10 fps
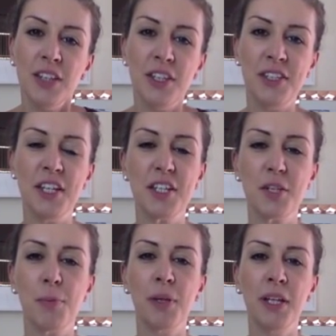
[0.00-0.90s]
the
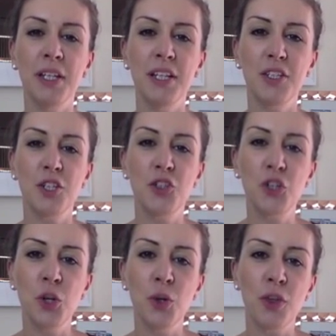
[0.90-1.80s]
discipline to
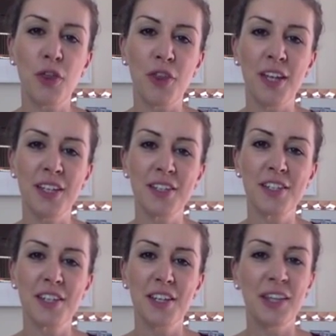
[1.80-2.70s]
do the
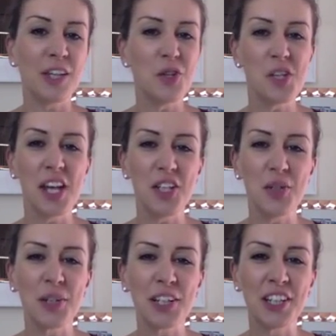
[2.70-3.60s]
things that you said
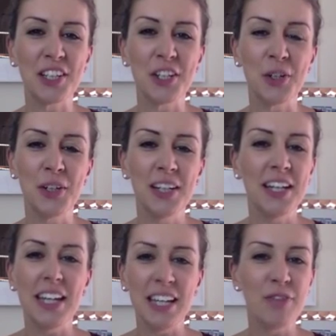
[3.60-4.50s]
you were going to do
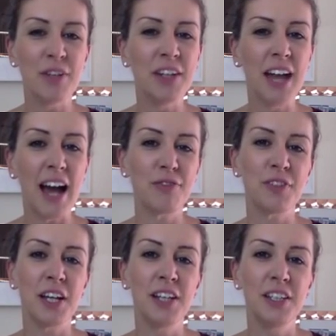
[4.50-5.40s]
even
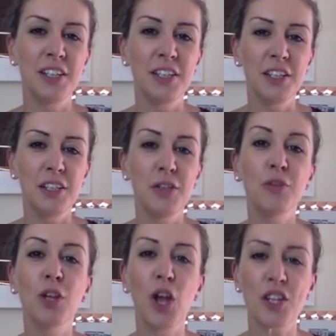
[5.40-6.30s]
after you've
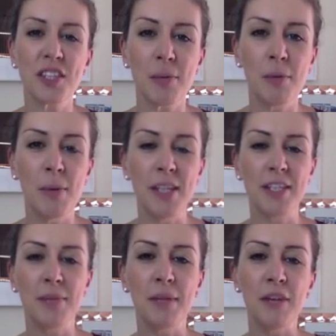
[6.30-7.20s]
lost that
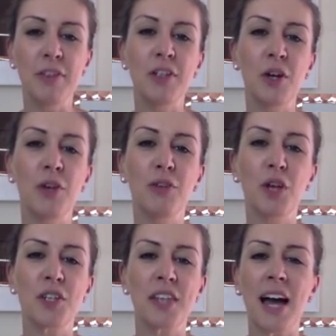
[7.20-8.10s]
momentum, even though you've
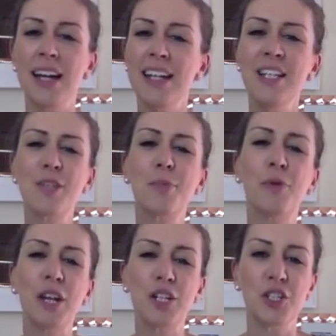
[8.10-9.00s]
lost that
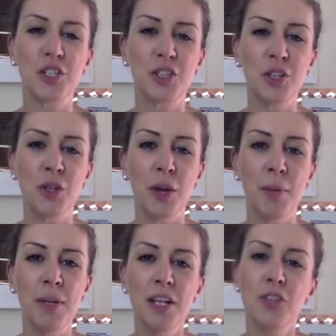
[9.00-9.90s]
inspiration to do them,
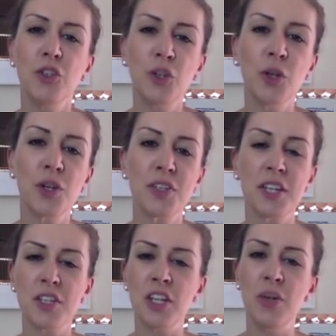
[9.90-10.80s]
to do those
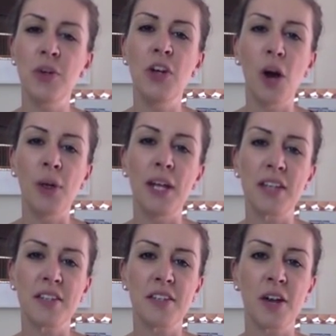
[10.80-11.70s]
things that you know are
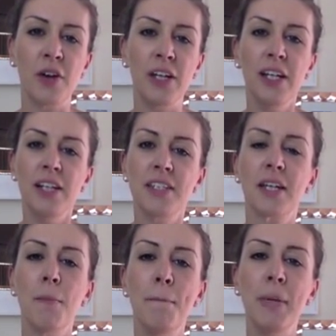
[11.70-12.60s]
necessary to
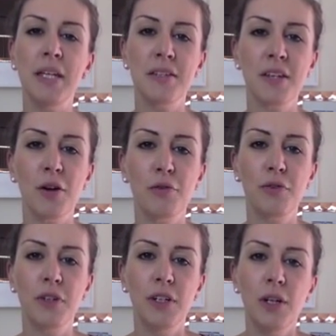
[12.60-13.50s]
commit
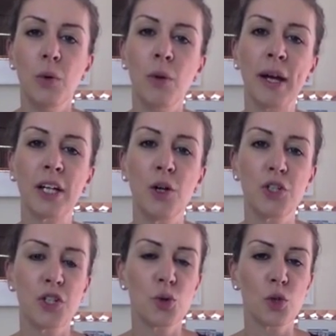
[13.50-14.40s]
yourself. One of my
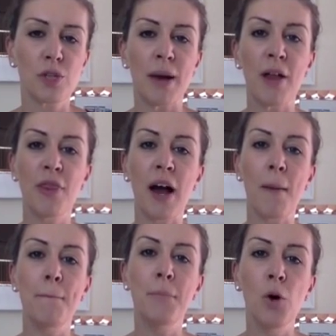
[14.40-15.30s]
coaches talks about that
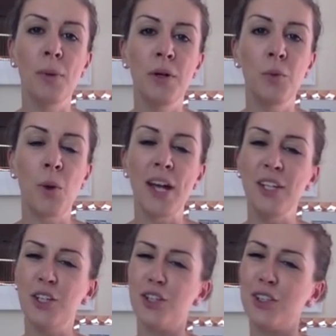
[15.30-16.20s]
moment where
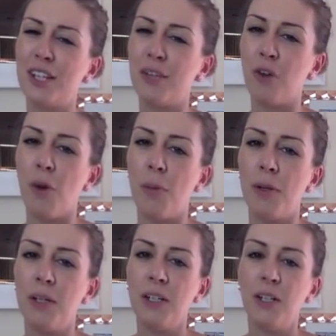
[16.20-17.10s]
you could give
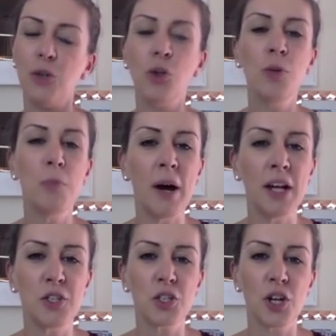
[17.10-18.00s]
up or you
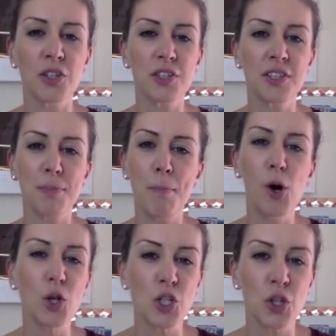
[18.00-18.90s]
might just
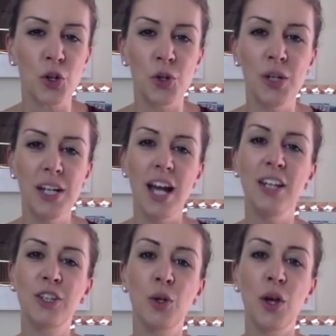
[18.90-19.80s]
push through
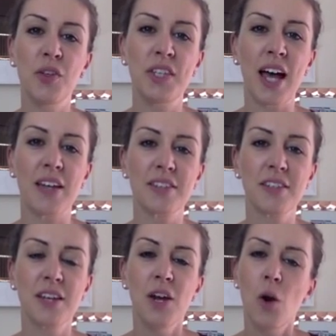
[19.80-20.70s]
and do those
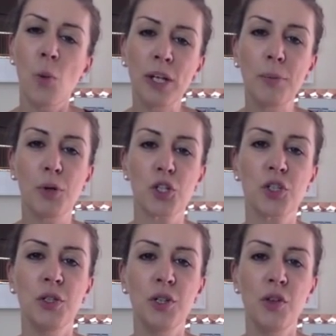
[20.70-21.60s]
tasks. And when you push
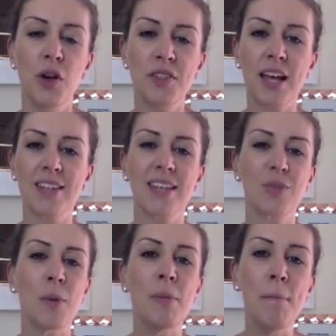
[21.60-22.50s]
through and do those tasks,
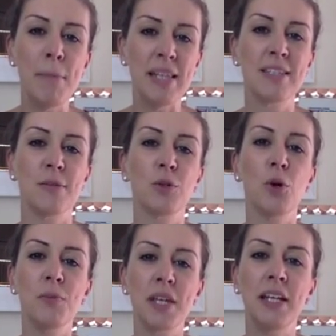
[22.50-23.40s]
that's when momentum
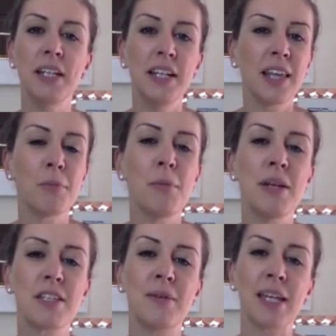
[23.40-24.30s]
comes in. That
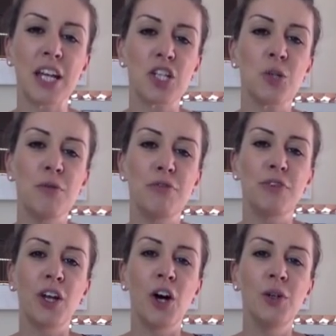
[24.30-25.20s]
momentum that gets you in
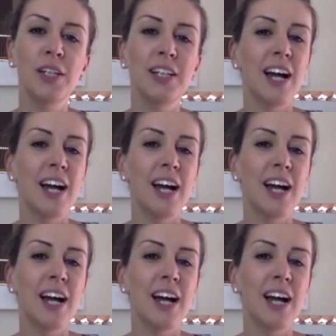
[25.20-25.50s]
flow,